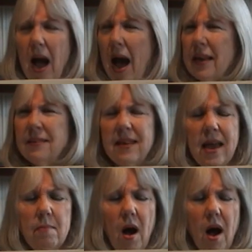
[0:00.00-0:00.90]
I
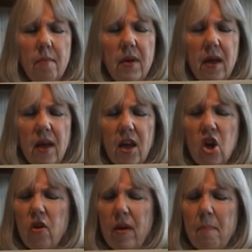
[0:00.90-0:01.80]
say, Mom,
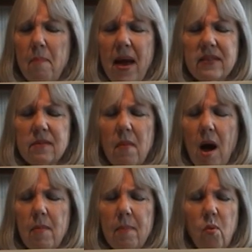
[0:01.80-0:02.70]
you're the best
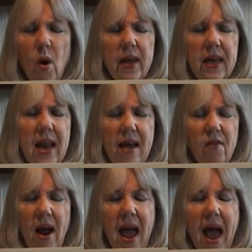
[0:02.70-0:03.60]
mom a boy could
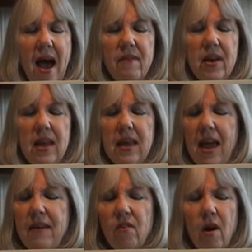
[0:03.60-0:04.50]
ever have, and he
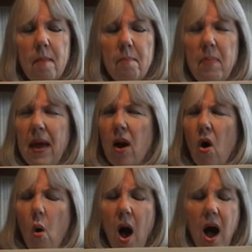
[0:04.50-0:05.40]
gave her a big
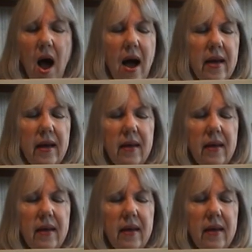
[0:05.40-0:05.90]
old hug.